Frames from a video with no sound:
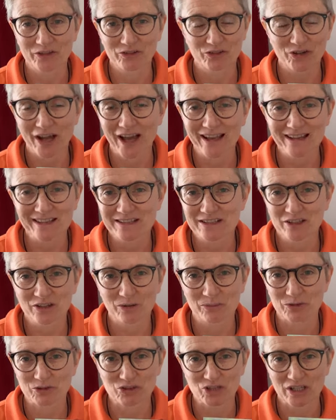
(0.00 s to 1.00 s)
There has to
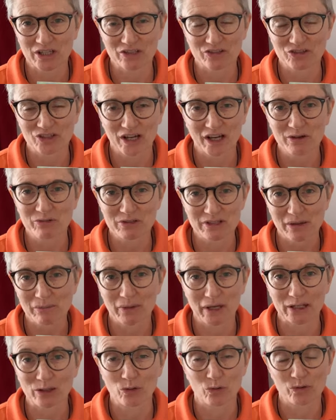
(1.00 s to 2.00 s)
come a change. I was at
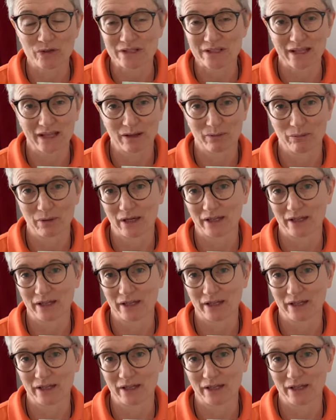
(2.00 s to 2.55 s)
my lowest ebb.